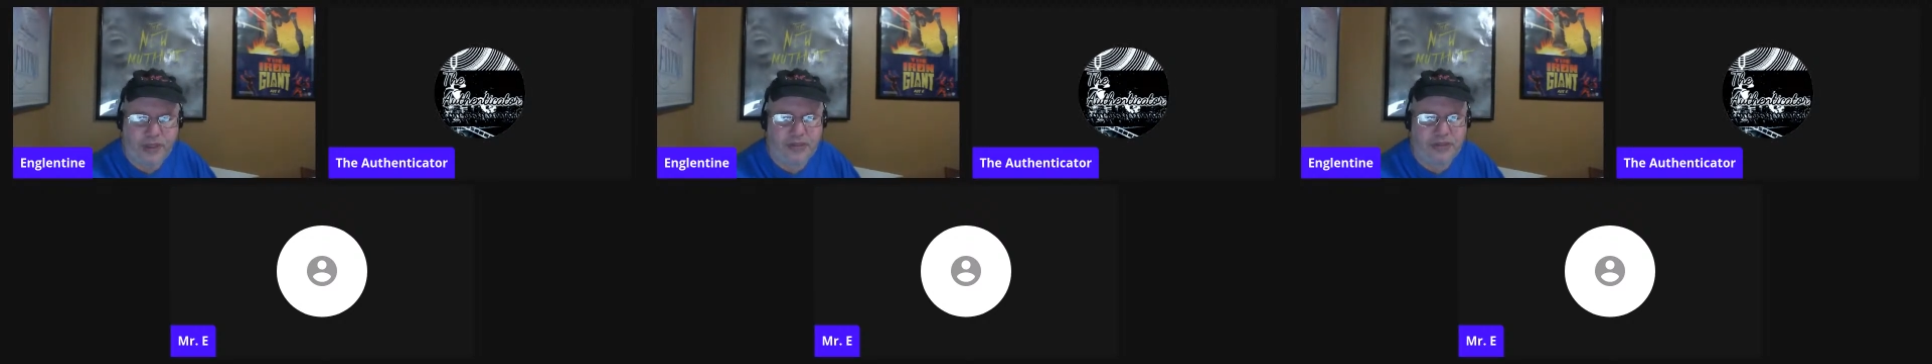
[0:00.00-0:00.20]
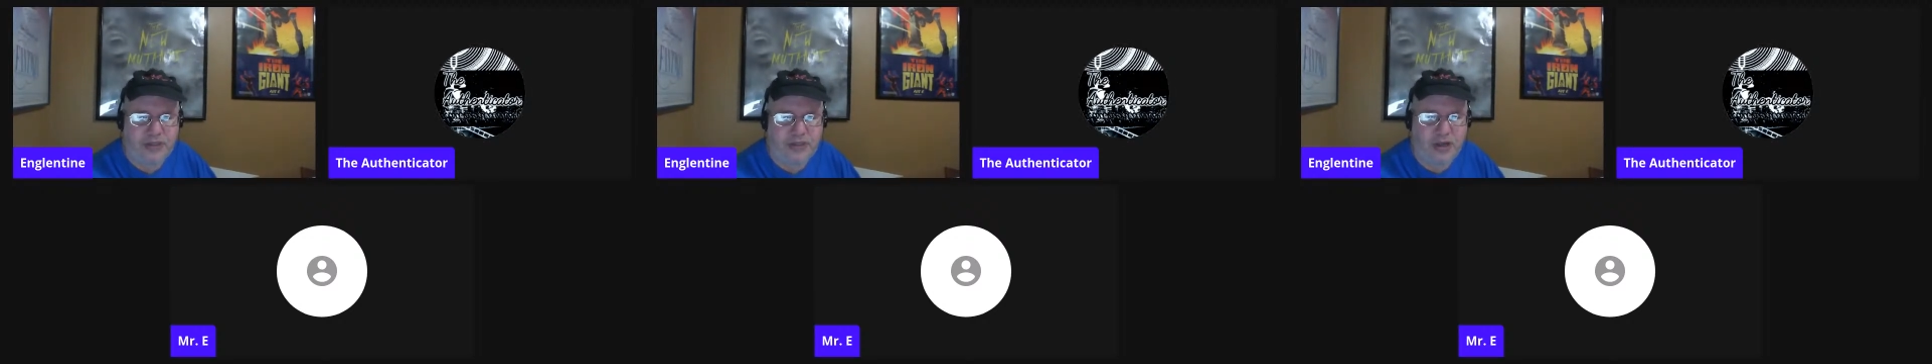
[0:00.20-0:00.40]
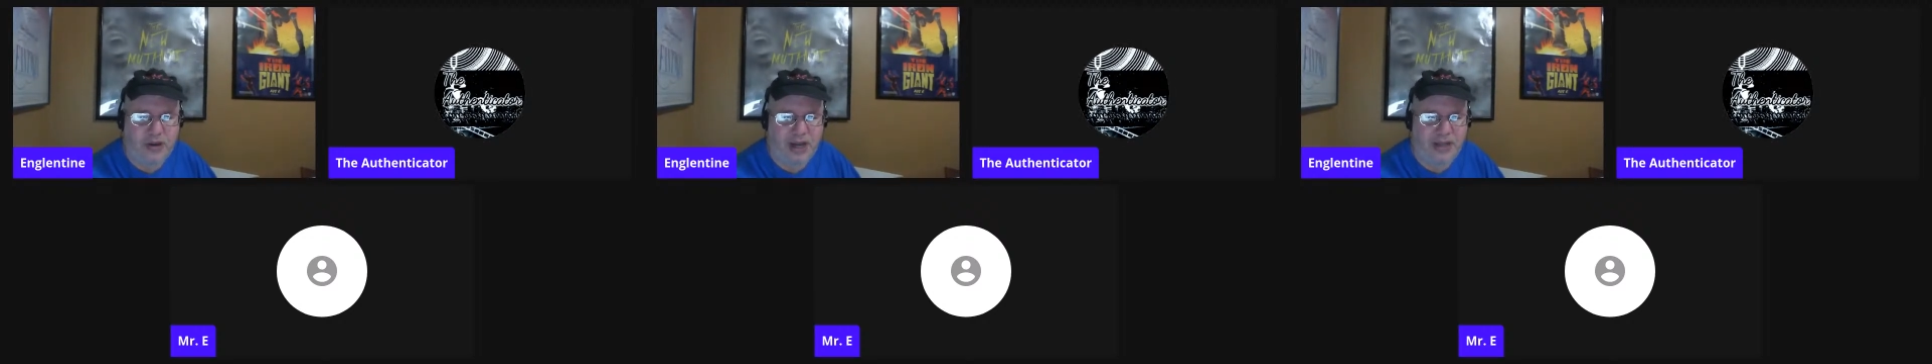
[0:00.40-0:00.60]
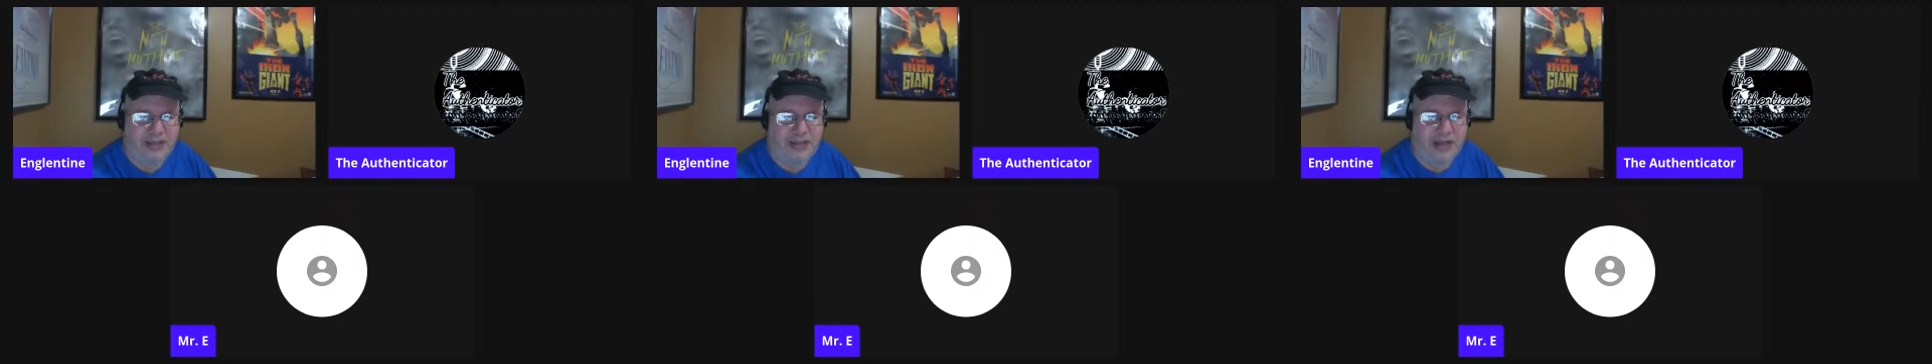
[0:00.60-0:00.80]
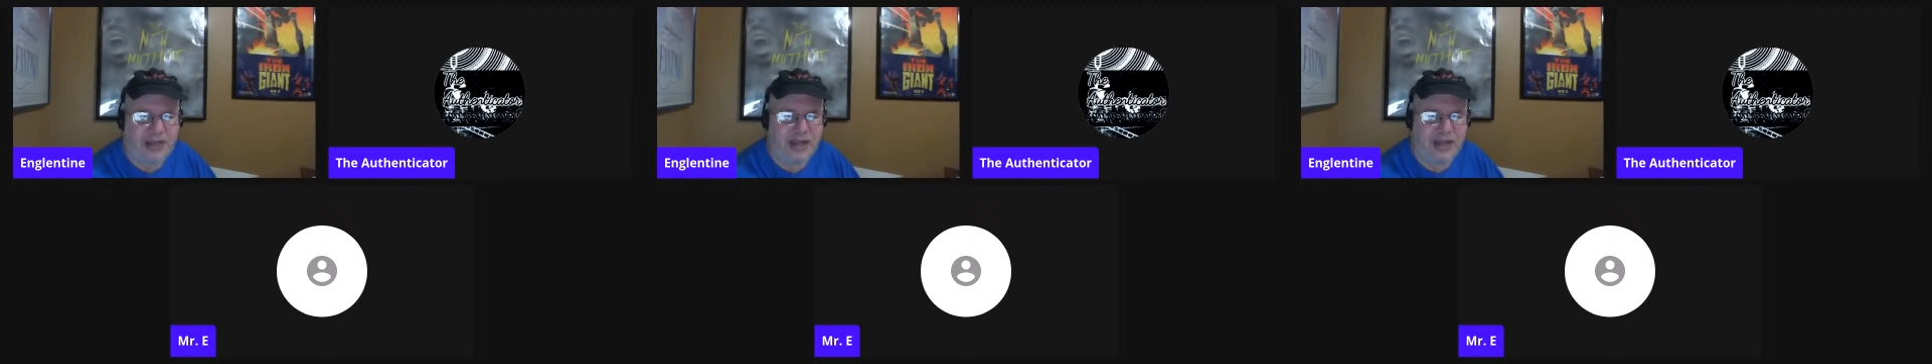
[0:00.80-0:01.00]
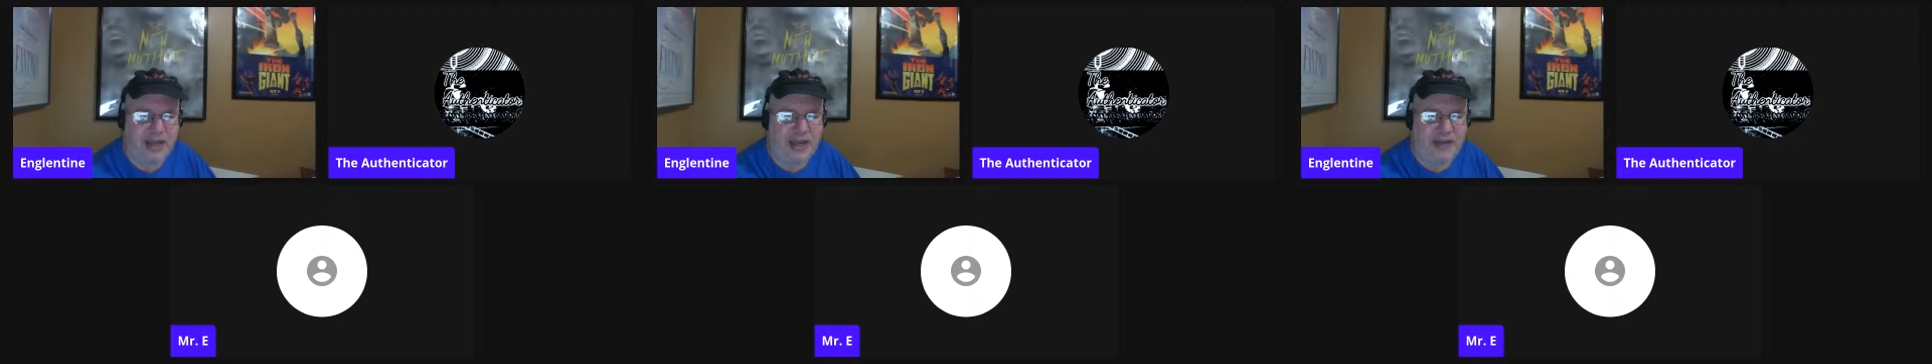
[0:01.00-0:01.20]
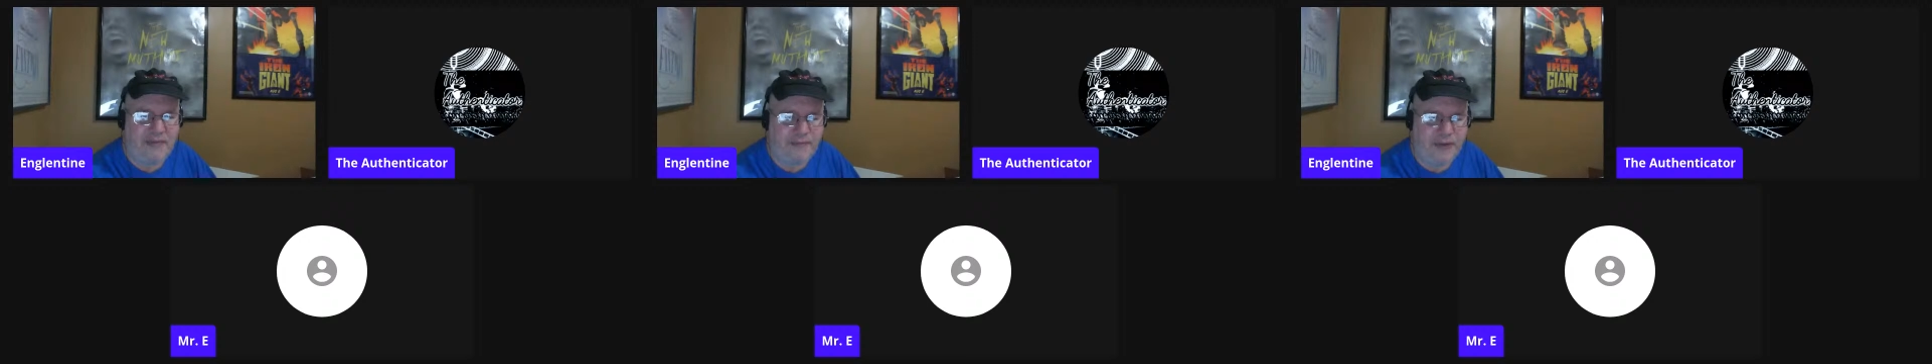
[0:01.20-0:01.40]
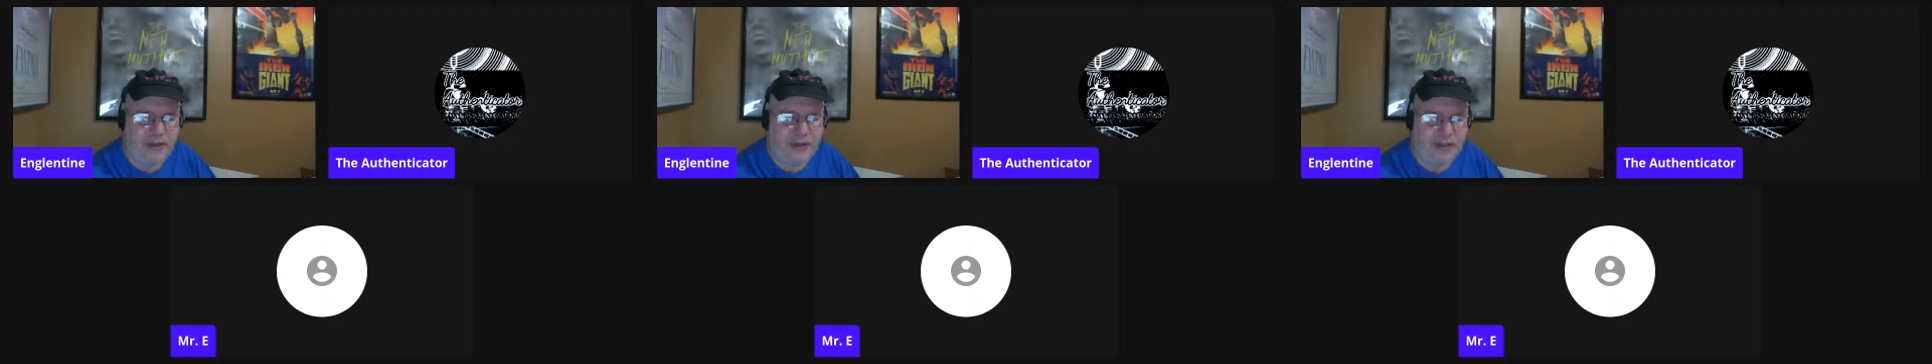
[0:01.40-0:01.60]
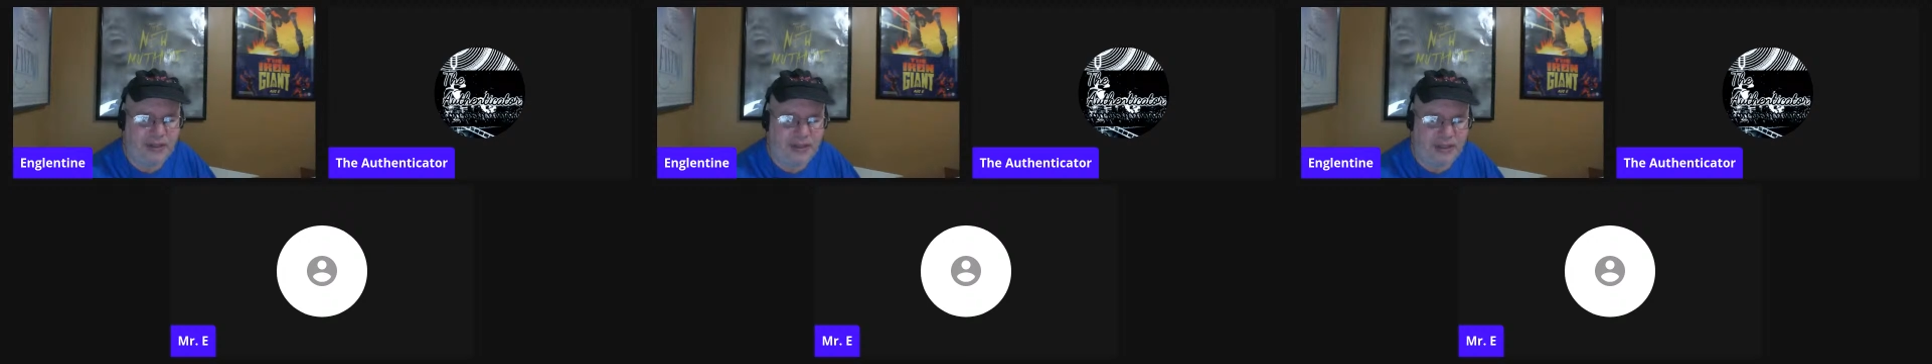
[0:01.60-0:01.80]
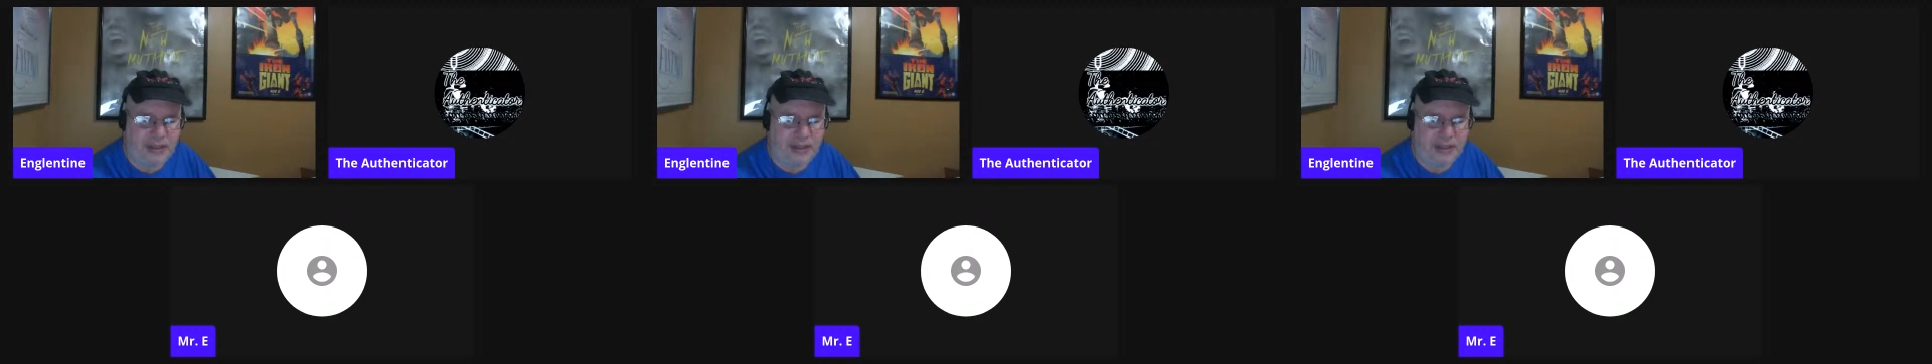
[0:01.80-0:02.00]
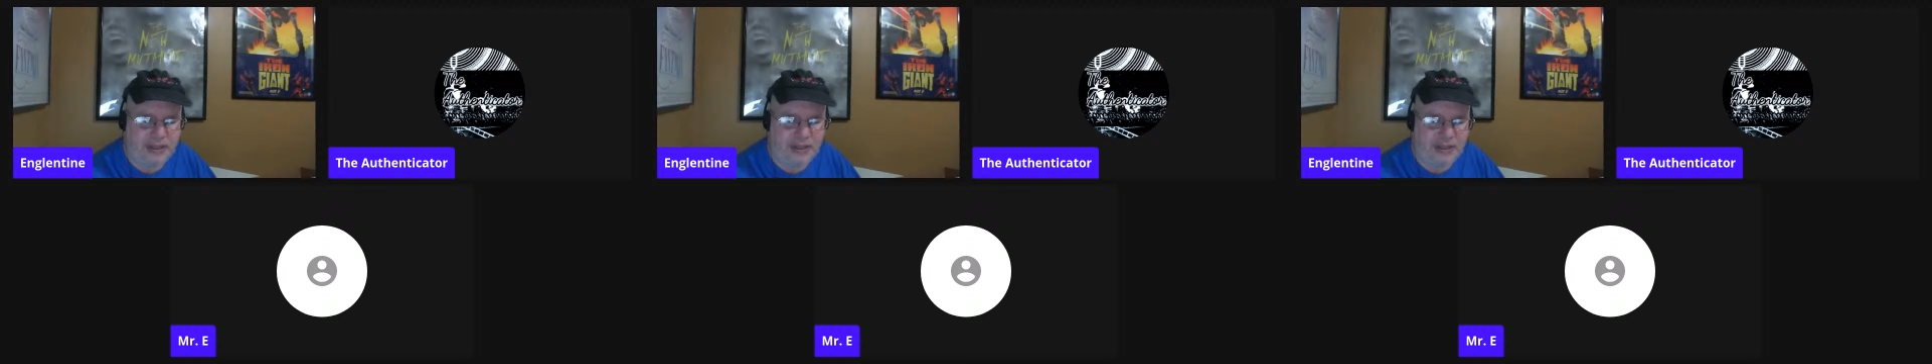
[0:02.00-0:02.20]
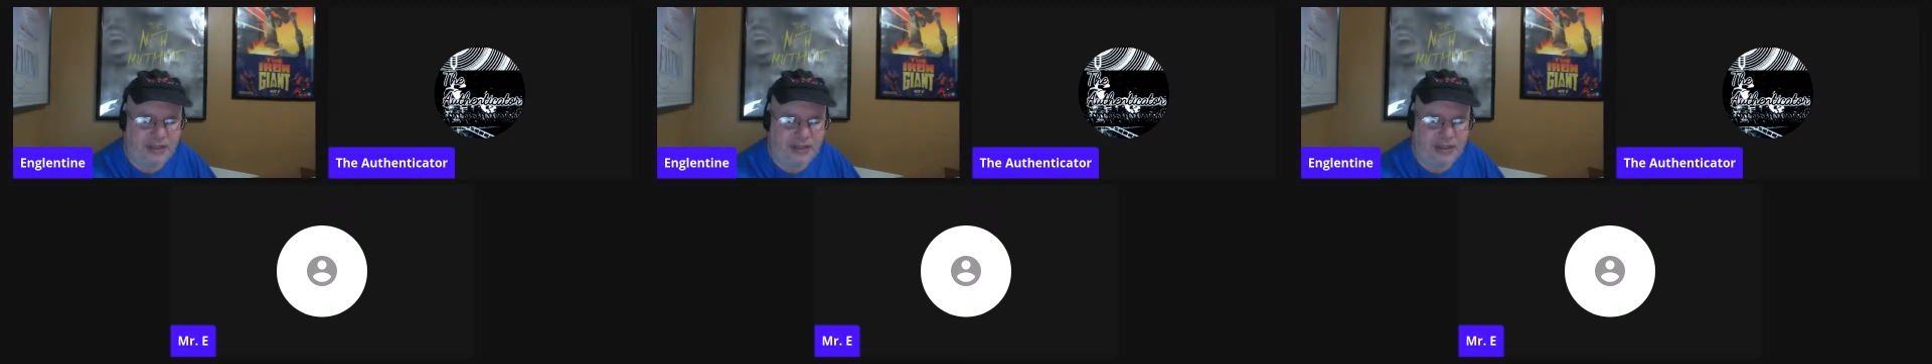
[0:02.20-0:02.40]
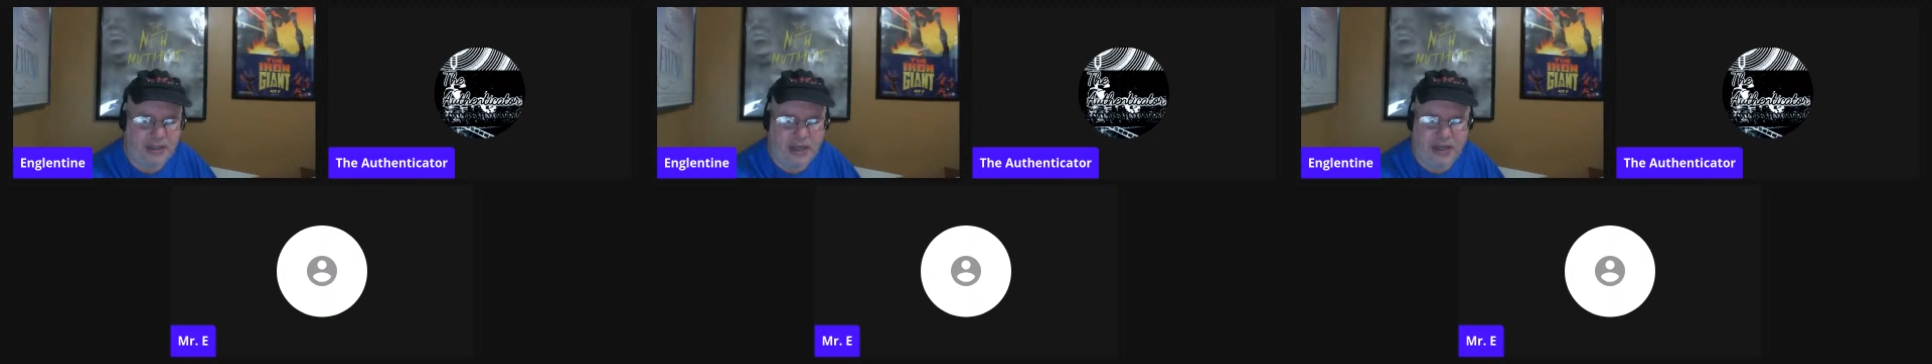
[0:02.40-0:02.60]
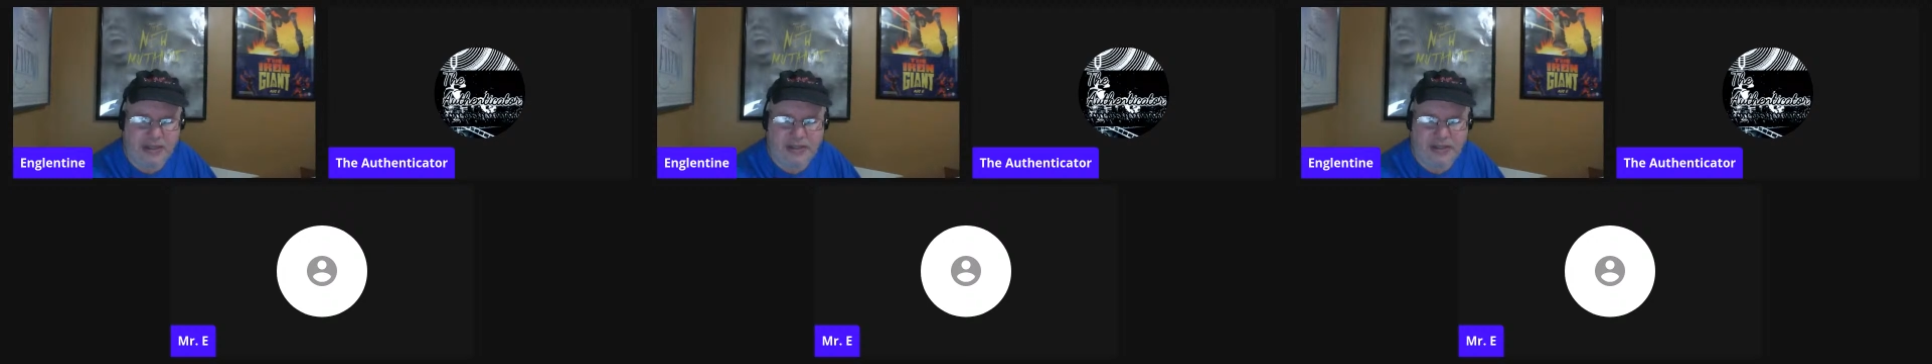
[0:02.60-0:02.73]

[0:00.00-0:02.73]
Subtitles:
So I have a feeling that the